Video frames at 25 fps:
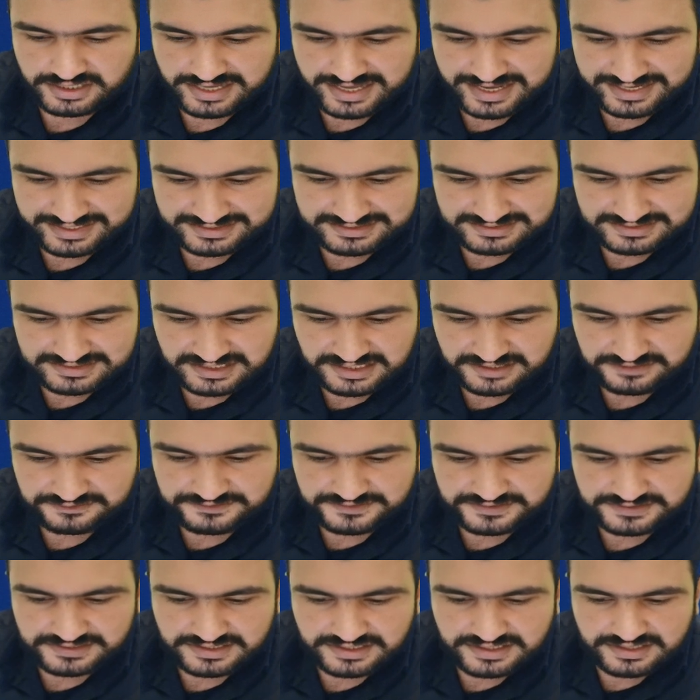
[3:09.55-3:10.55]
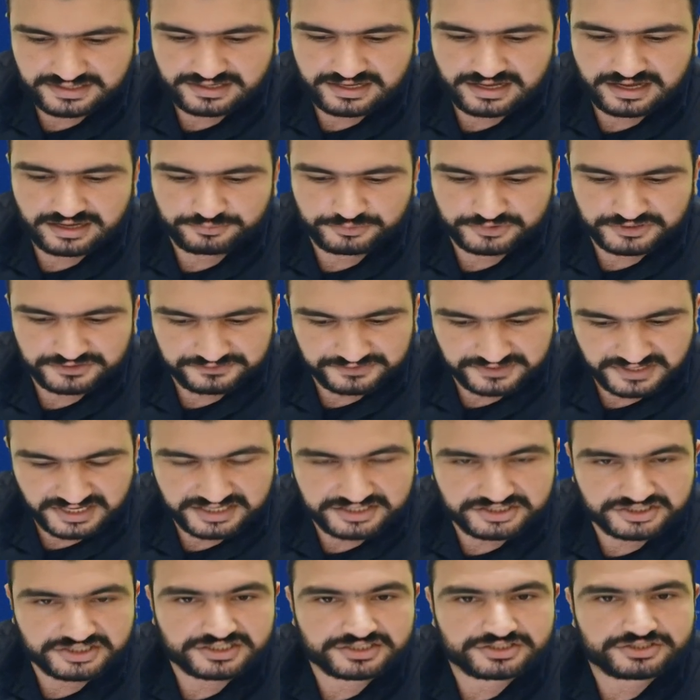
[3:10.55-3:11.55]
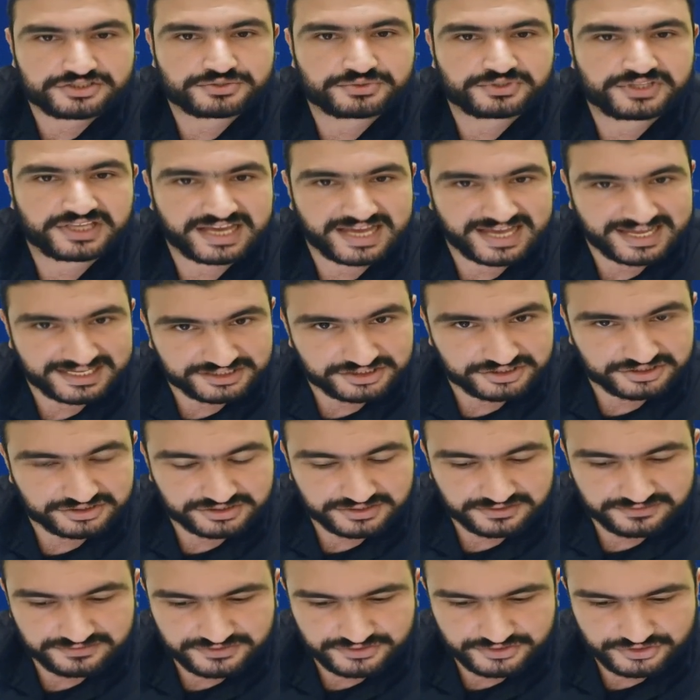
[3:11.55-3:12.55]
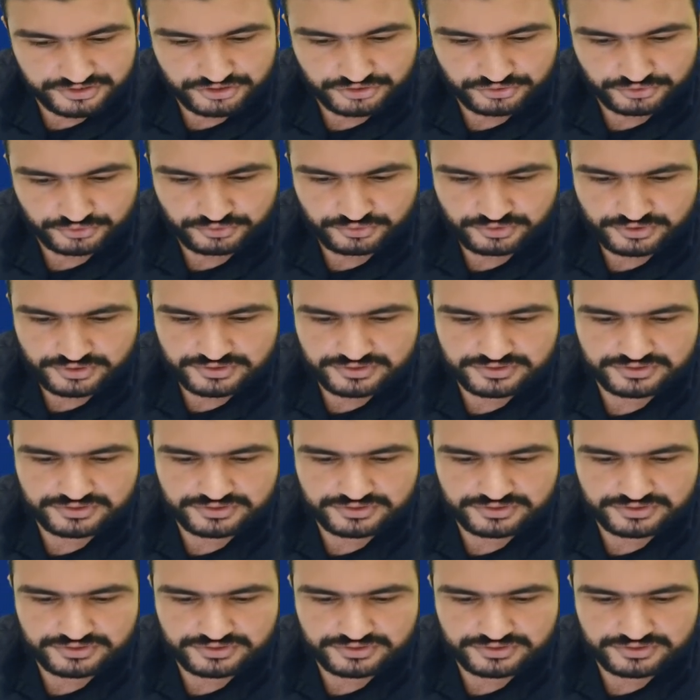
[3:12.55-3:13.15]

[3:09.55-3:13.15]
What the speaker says: and it gives a modification to the adjectives too,